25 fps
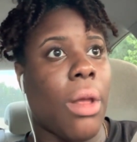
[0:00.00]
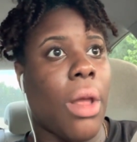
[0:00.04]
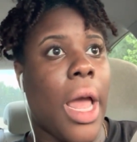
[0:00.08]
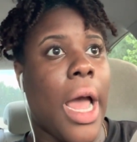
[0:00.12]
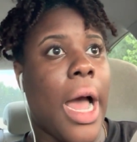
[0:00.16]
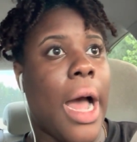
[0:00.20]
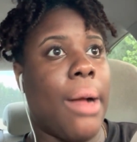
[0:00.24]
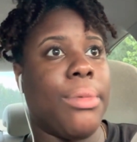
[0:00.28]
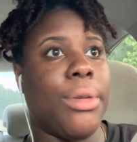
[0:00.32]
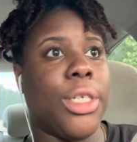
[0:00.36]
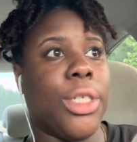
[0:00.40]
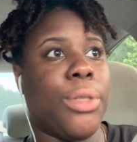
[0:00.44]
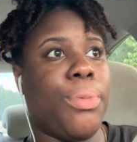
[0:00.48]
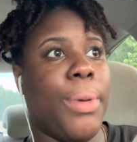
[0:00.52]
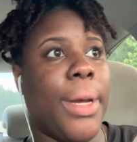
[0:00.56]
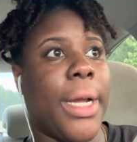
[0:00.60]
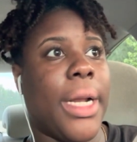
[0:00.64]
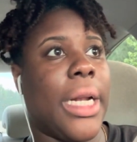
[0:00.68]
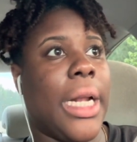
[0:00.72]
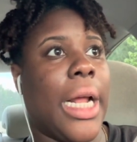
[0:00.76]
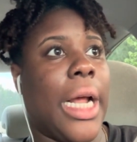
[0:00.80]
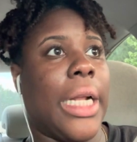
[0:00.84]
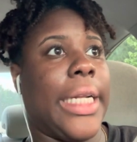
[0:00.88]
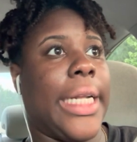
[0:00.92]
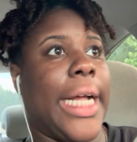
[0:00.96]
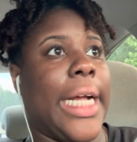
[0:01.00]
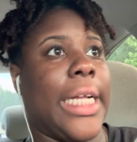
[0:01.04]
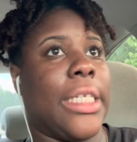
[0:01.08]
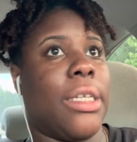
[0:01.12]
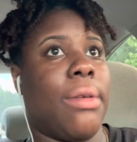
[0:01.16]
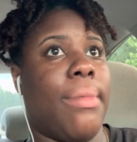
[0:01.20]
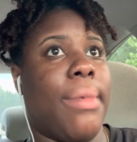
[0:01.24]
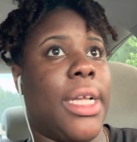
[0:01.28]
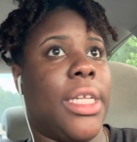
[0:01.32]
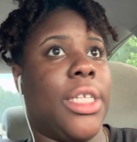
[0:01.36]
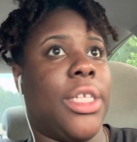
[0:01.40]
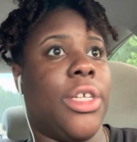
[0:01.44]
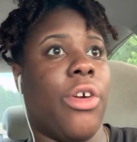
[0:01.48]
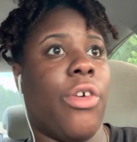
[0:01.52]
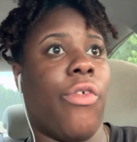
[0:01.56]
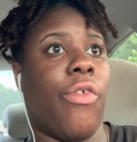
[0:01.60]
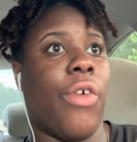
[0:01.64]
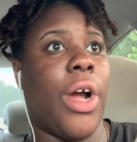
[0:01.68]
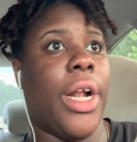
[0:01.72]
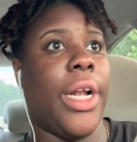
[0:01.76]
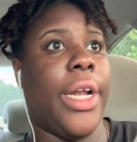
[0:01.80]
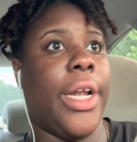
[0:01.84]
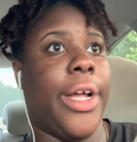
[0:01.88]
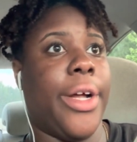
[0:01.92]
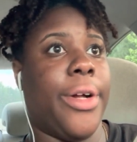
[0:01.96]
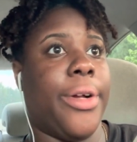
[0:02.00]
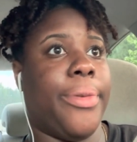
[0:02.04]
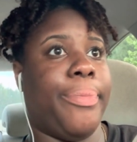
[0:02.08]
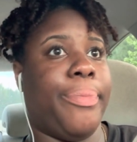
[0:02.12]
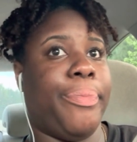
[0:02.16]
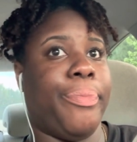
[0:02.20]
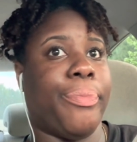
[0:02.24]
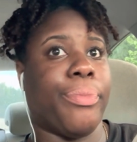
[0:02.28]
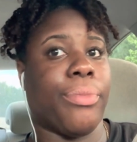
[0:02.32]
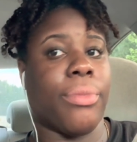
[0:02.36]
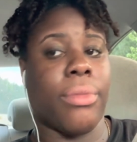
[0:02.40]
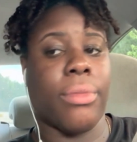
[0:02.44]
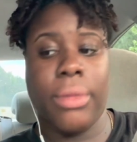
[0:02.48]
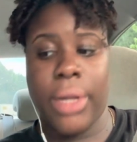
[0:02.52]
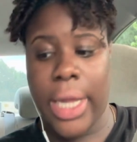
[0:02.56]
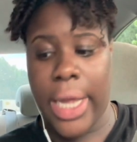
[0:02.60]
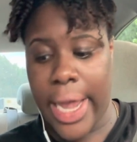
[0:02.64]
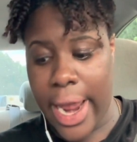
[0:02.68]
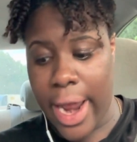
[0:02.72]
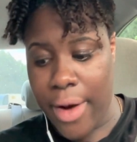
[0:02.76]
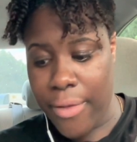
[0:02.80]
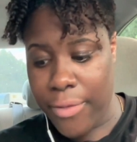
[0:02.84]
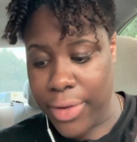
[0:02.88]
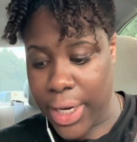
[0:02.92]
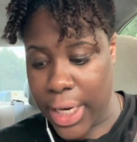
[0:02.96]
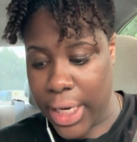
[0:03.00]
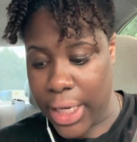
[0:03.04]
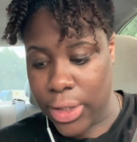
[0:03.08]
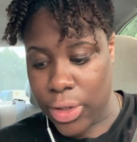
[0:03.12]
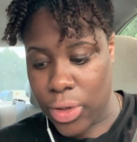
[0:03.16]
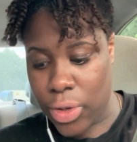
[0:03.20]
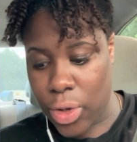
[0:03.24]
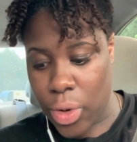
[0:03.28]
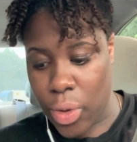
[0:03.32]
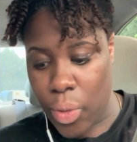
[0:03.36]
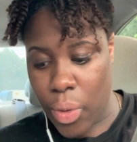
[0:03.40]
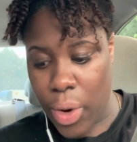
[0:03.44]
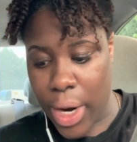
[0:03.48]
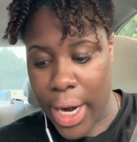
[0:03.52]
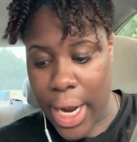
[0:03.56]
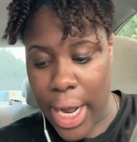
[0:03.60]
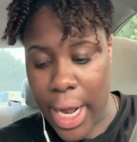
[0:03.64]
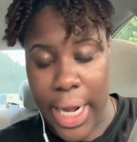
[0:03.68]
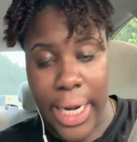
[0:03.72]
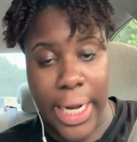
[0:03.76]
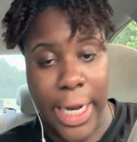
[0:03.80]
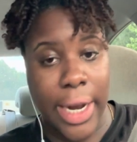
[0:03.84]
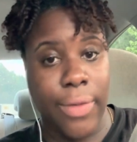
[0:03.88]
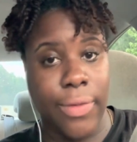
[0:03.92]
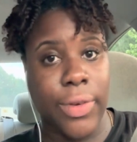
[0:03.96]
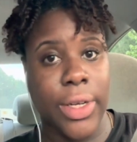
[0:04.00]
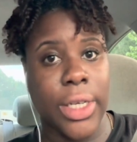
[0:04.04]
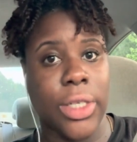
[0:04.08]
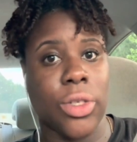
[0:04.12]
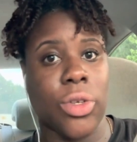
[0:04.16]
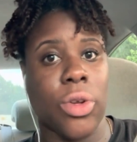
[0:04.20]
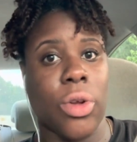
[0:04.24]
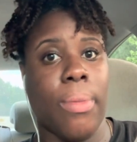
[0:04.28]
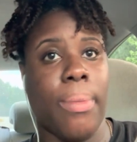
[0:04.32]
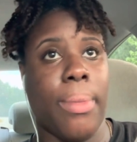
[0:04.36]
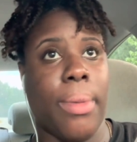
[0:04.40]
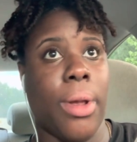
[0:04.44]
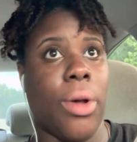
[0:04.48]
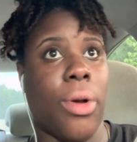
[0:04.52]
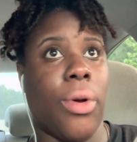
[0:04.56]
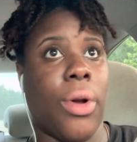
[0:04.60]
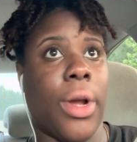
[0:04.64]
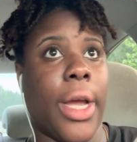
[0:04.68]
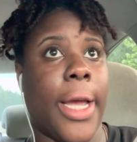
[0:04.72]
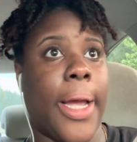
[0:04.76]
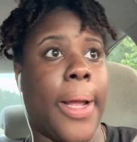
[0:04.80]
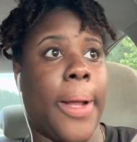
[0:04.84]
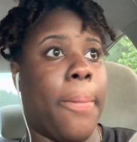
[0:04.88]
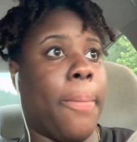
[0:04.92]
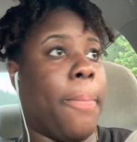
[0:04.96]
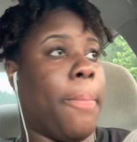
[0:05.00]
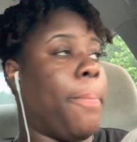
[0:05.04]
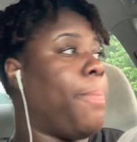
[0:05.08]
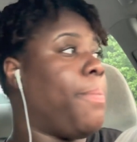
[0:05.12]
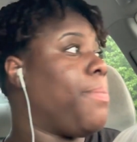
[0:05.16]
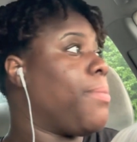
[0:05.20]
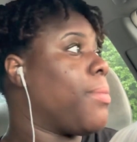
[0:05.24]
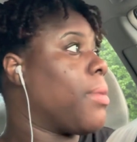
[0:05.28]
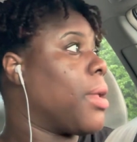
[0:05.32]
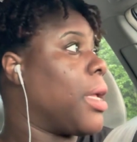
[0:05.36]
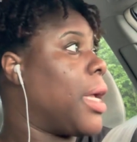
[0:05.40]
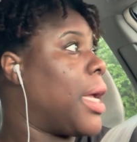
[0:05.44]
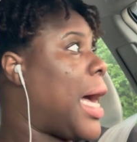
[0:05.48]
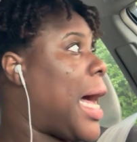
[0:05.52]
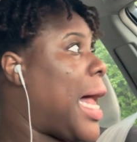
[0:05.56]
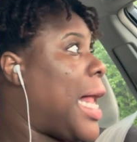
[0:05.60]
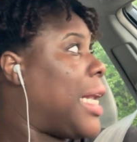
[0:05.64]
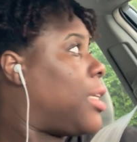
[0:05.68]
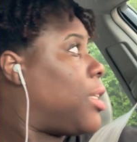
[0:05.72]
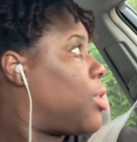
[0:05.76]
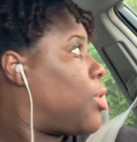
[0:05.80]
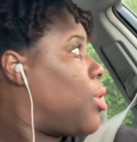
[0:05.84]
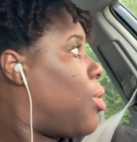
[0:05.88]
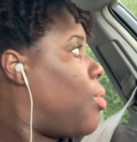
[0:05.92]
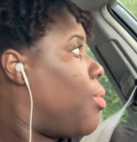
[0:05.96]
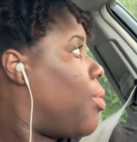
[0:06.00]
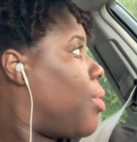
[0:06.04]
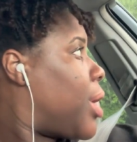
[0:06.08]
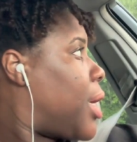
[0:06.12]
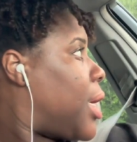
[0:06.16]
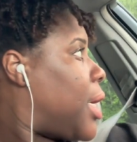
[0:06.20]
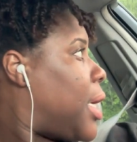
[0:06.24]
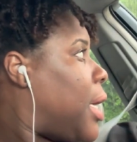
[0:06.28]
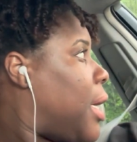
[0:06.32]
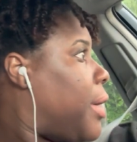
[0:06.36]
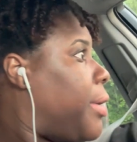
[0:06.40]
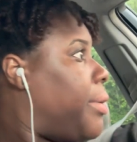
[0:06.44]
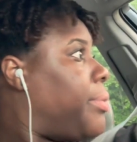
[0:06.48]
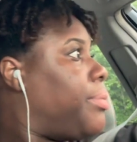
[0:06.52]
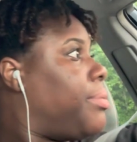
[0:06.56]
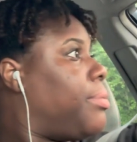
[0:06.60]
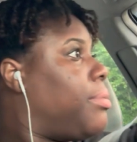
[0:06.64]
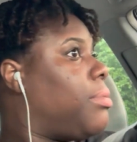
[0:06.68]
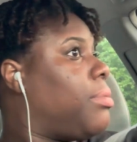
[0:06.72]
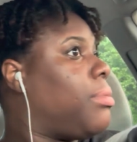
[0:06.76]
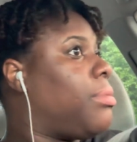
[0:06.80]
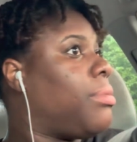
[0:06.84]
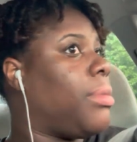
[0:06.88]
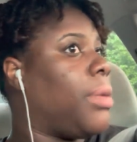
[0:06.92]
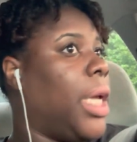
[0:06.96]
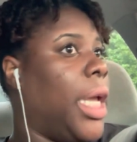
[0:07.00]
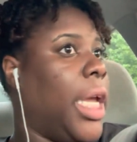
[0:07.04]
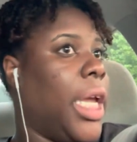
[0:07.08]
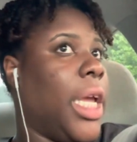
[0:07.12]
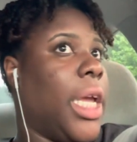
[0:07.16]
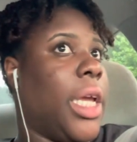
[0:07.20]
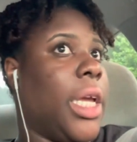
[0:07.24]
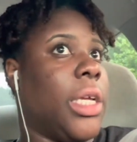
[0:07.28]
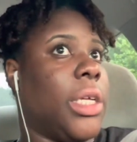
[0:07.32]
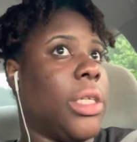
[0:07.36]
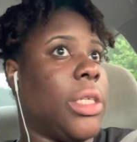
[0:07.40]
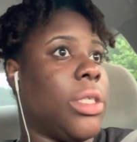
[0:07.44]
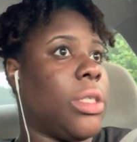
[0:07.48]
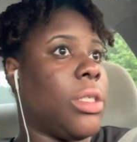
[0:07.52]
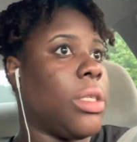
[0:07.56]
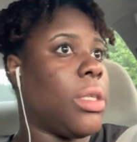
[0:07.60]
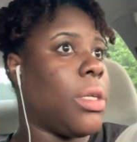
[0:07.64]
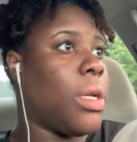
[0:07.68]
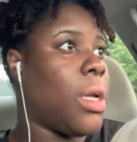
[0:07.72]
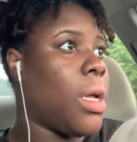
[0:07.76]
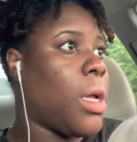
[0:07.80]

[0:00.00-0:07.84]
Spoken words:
I'm just speaking out loud to myself right now that everything is going to work out and everything's going to be okay. God is going to work it out. He is.